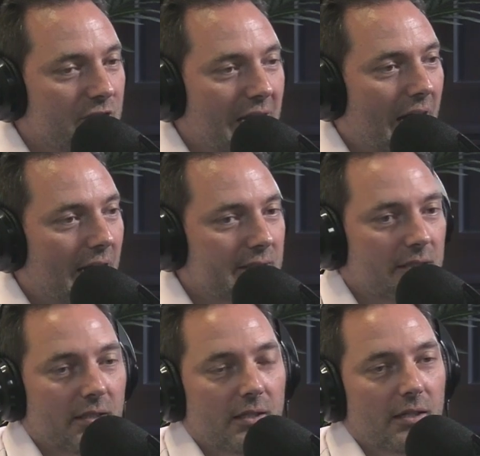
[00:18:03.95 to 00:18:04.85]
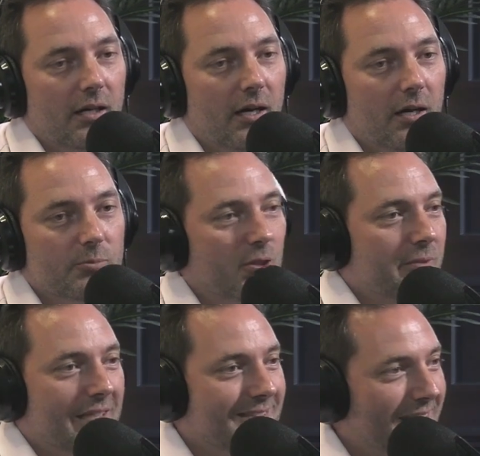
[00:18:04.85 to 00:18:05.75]
not some
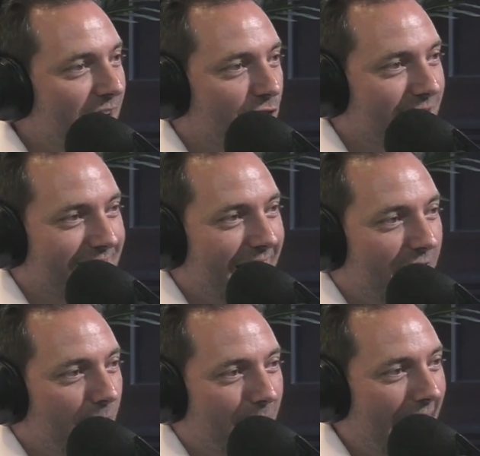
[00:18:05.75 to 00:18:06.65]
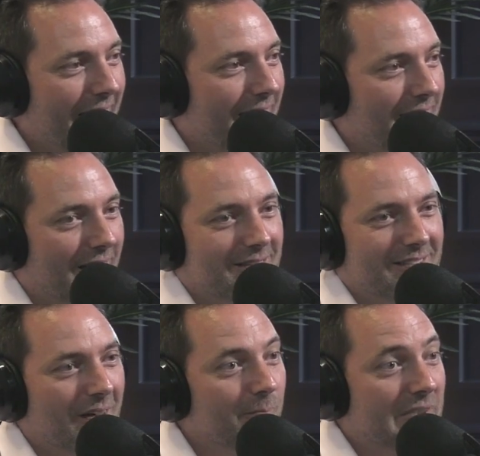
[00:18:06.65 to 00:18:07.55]
concessions that are made
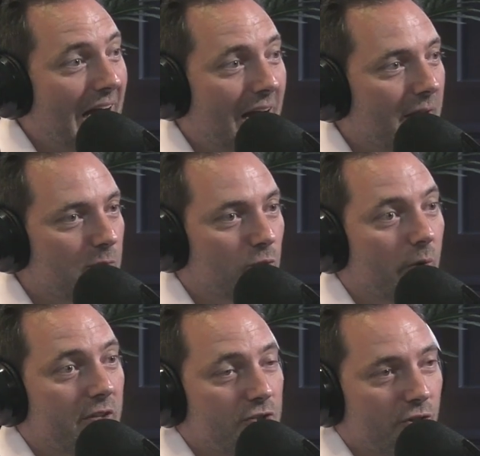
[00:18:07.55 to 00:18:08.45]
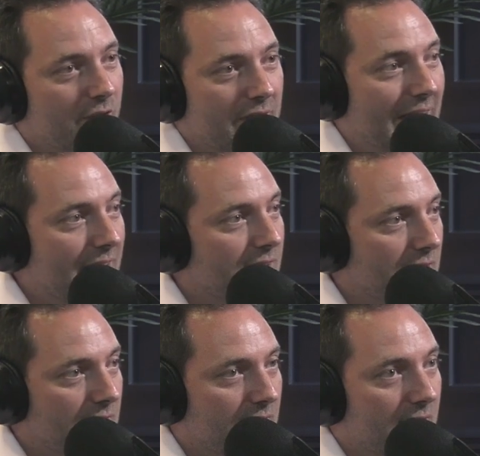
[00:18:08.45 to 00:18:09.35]
sometimes with certain
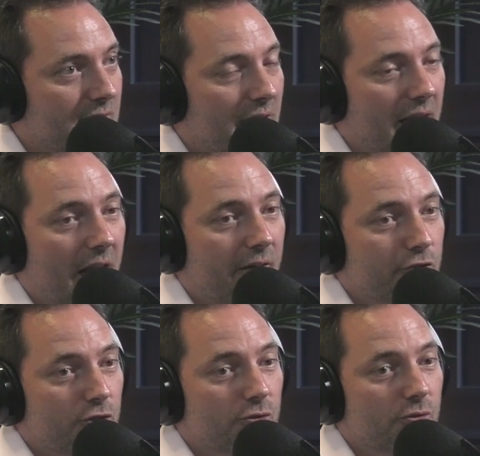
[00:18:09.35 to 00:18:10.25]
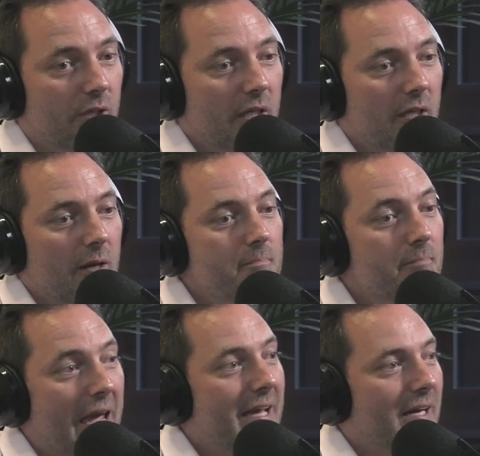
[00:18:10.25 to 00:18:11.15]
instances that have to
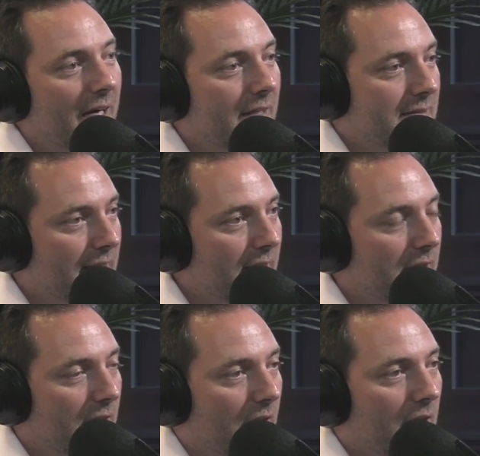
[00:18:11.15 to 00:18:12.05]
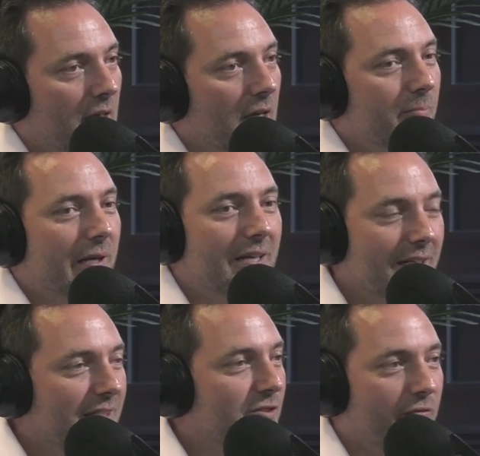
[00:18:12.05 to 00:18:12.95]
make a deal, but it
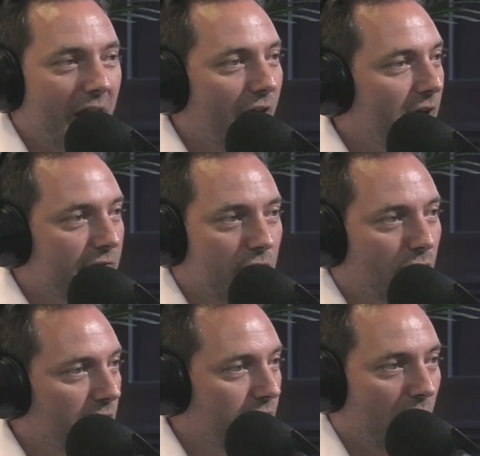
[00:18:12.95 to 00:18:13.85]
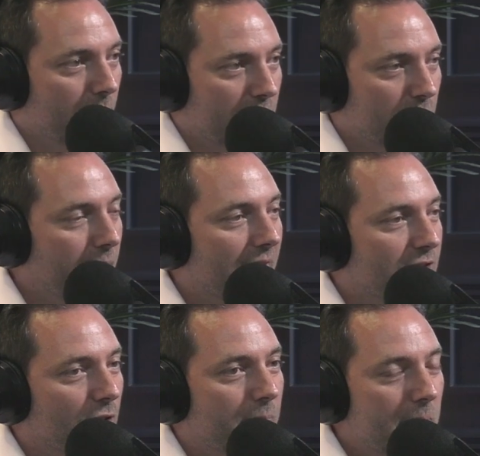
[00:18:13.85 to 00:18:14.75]
is very few and far between.
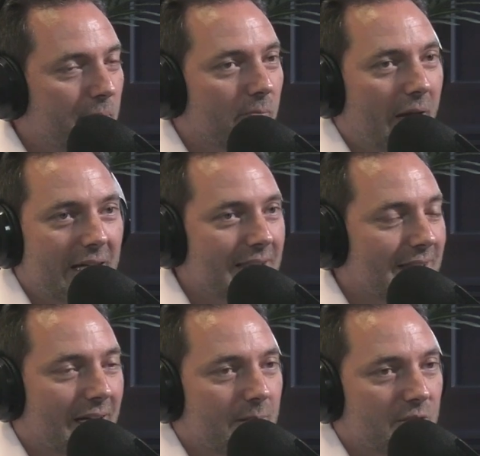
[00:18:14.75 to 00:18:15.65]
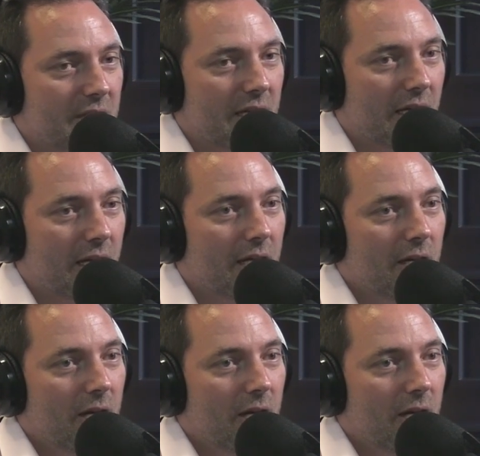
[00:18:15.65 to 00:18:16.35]
So people many times think,